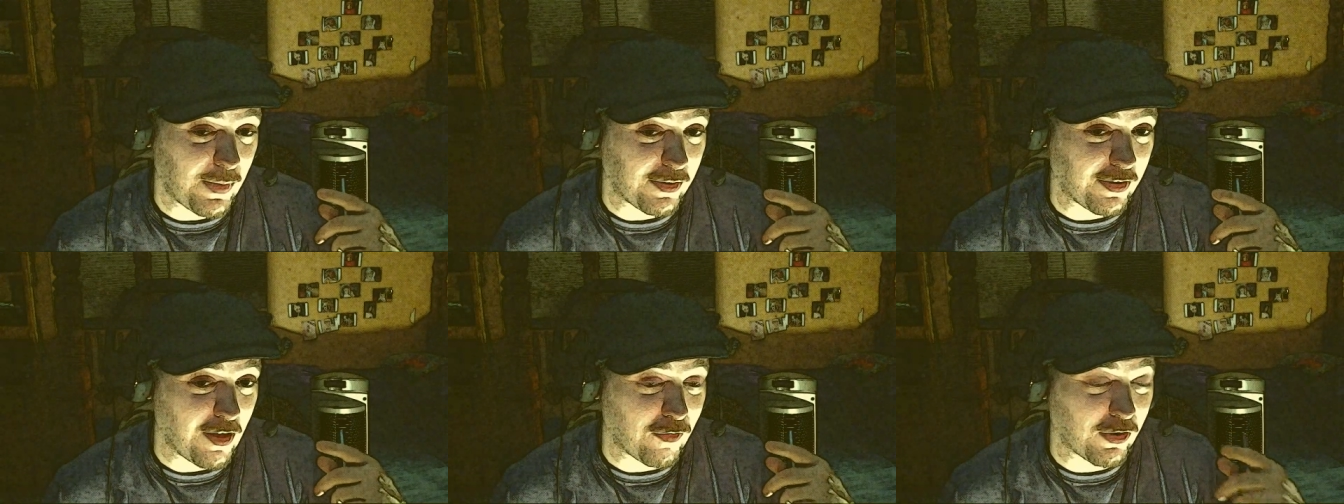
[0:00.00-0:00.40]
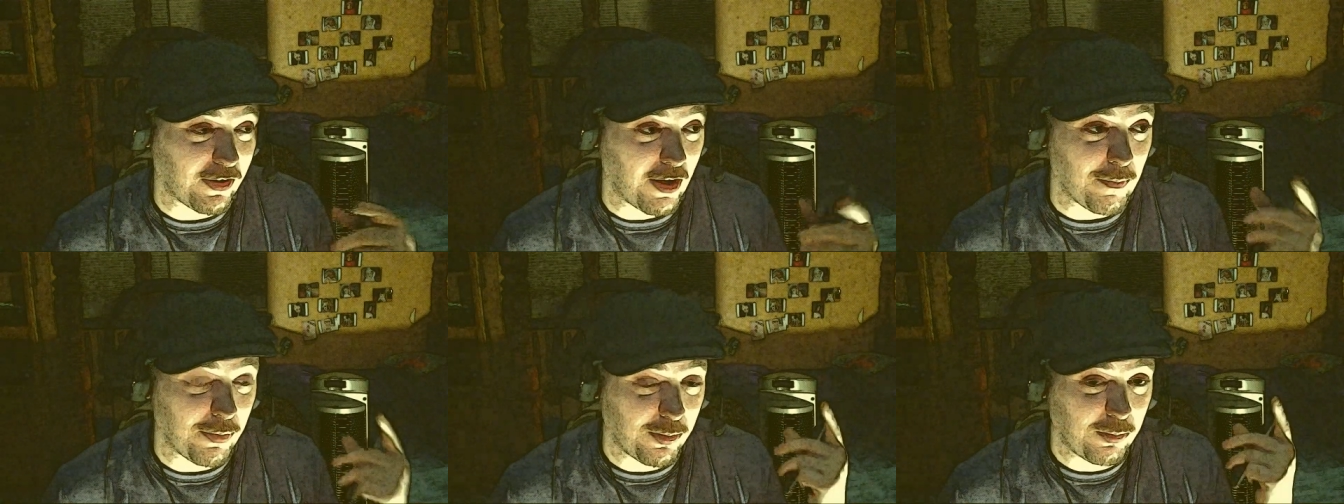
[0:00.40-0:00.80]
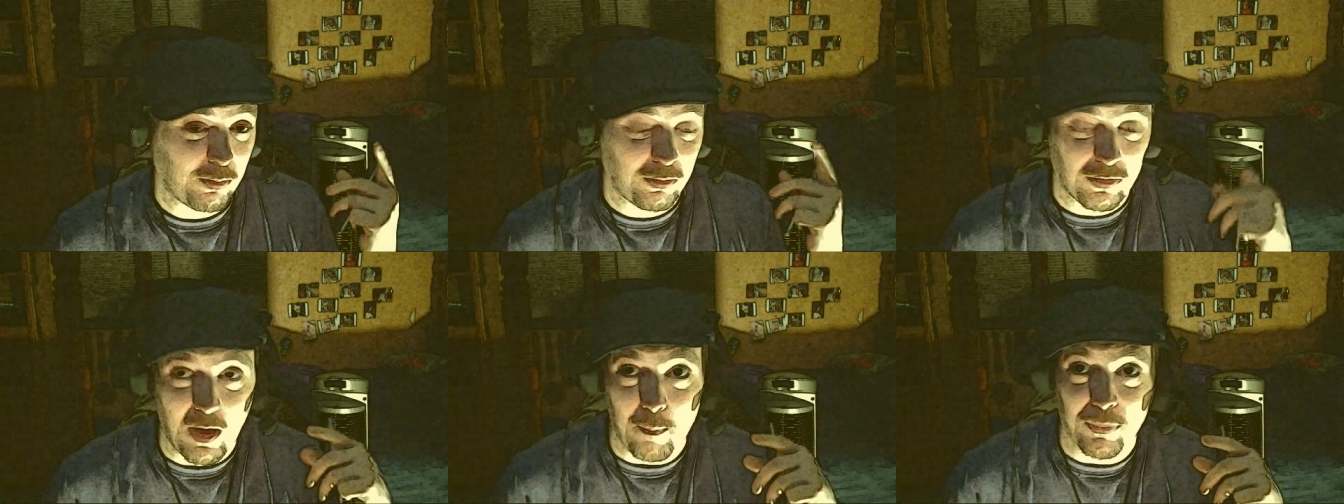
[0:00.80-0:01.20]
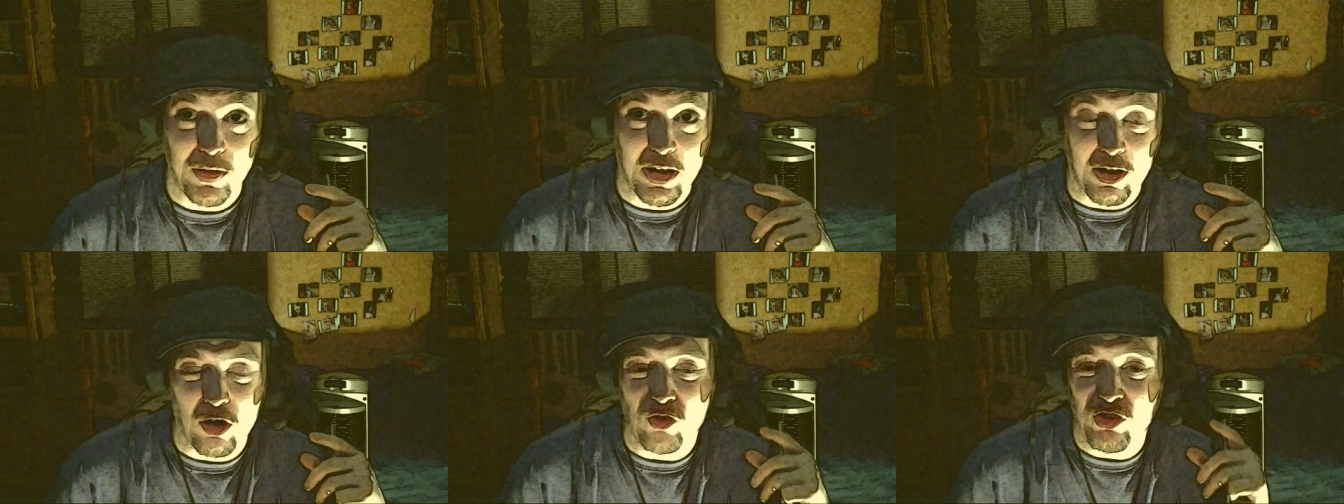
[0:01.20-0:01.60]
myself because I'm
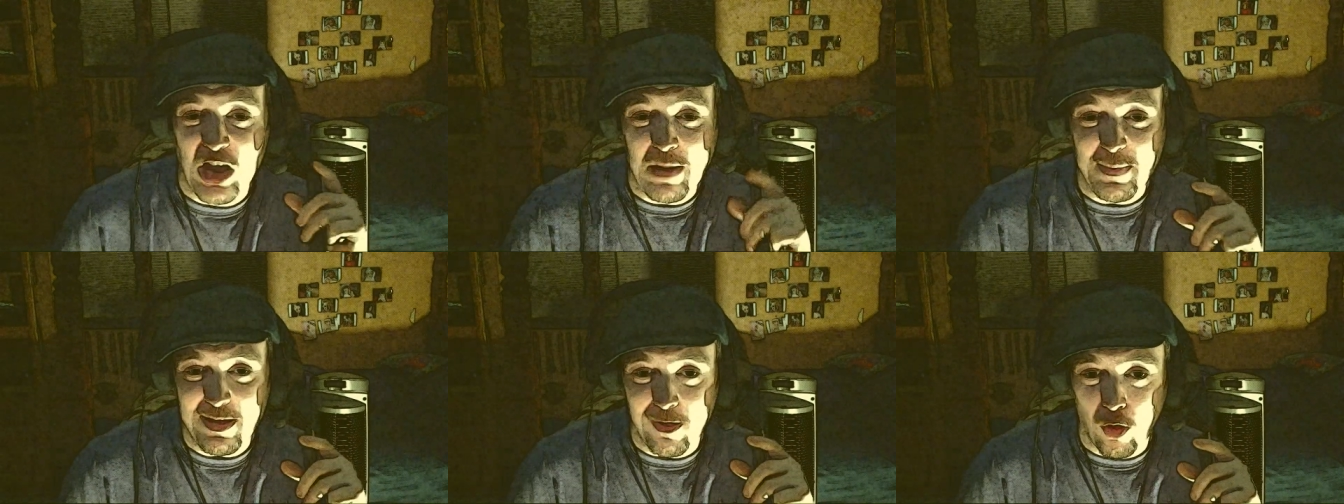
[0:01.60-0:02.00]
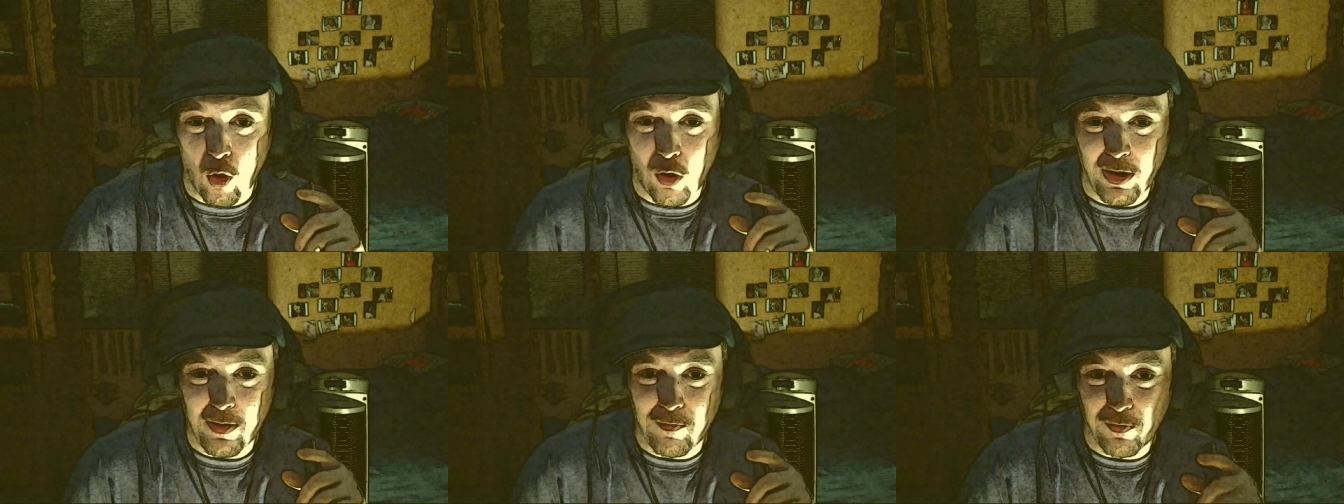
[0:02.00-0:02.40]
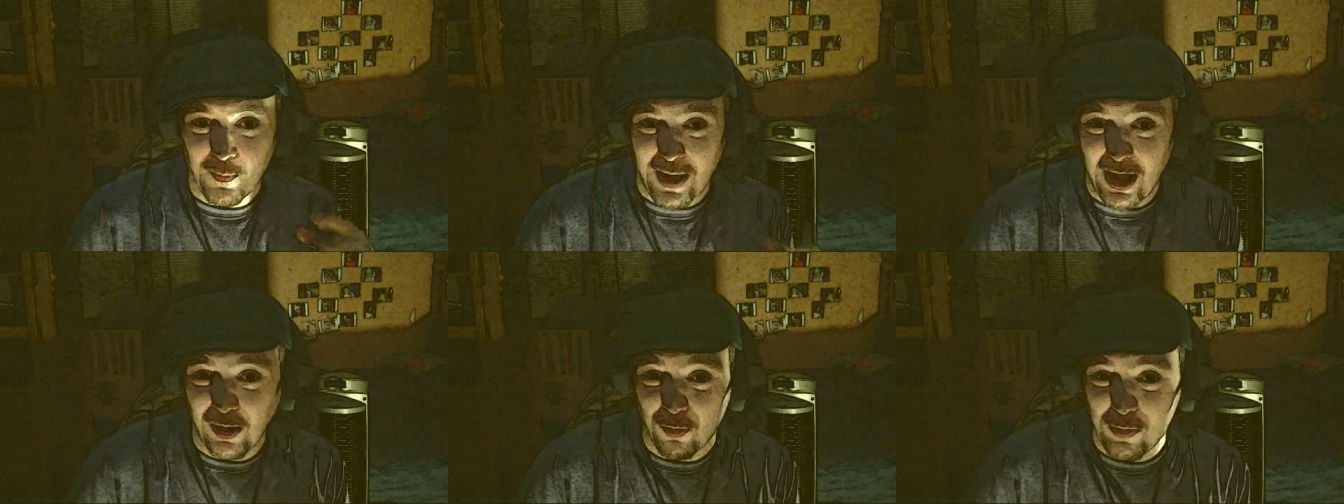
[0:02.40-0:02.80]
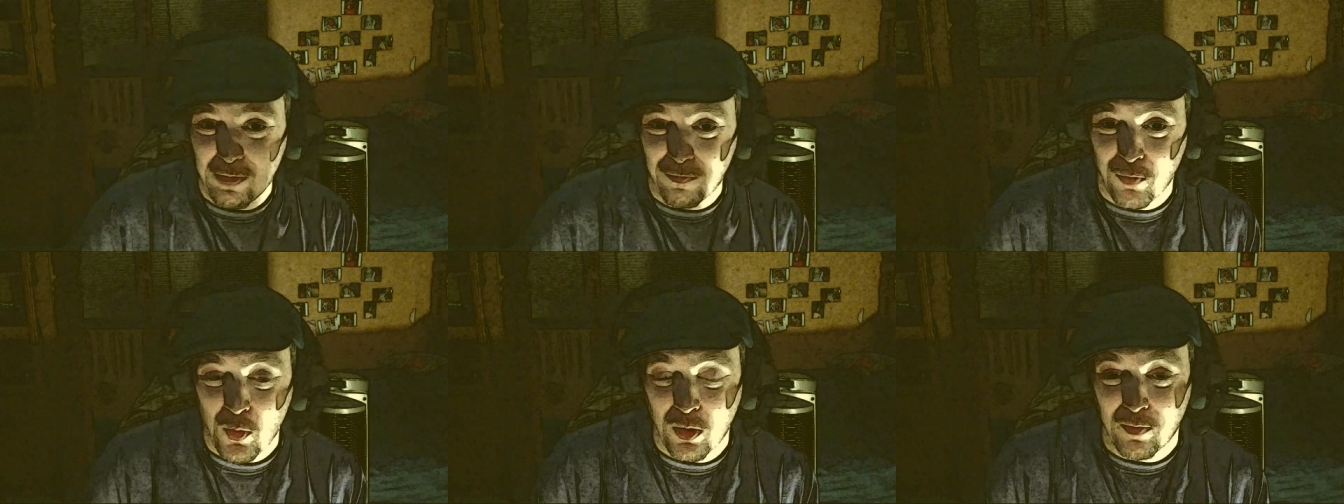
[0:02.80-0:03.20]
thinking of Jamie Lloyd from Halloween
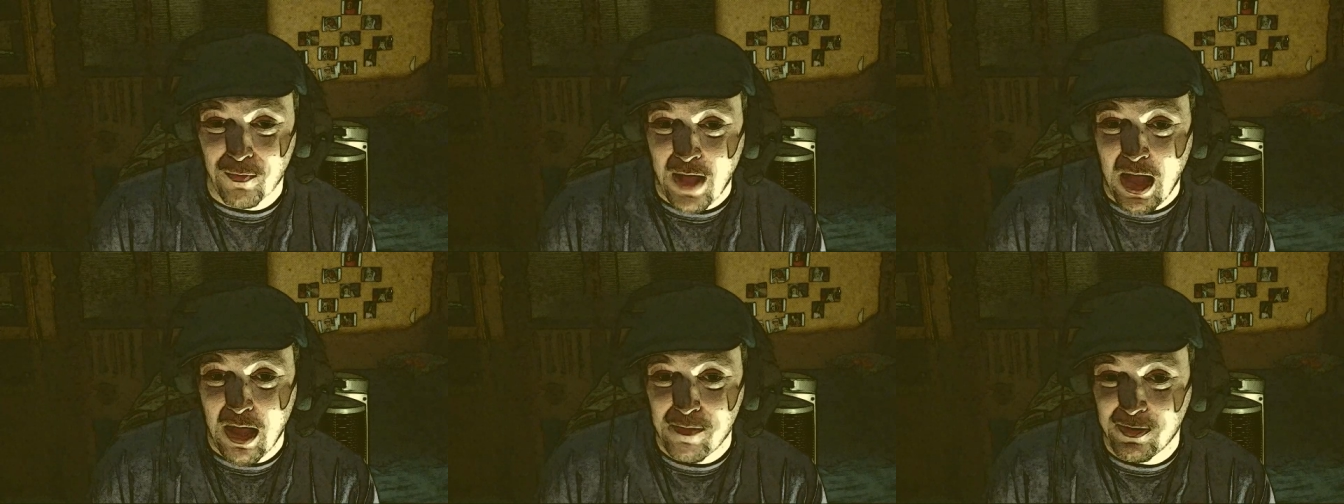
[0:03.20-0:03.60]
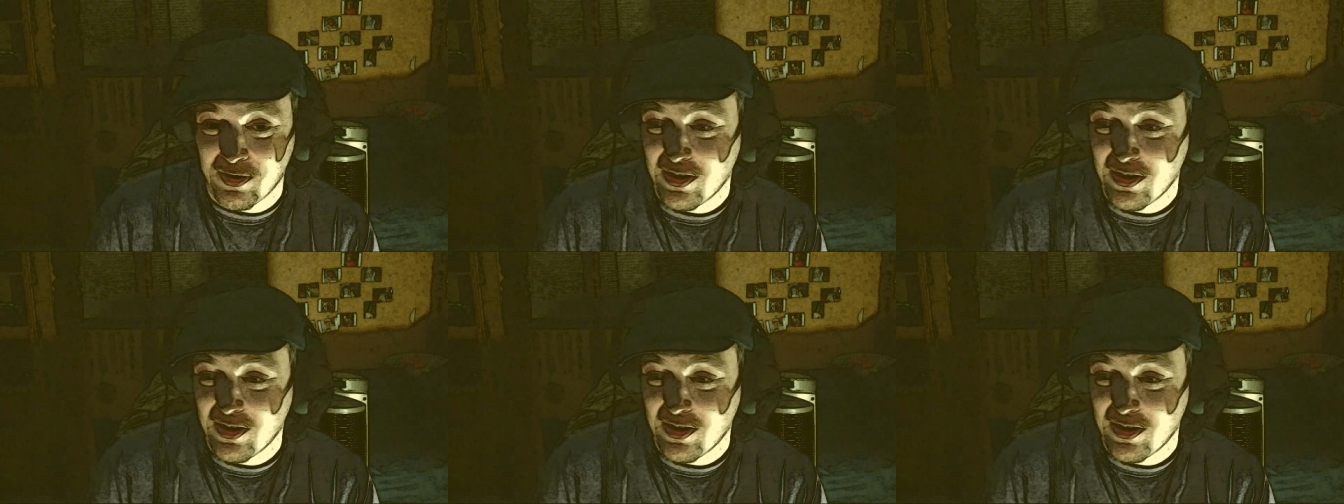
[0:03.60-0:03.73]
4 and 5 and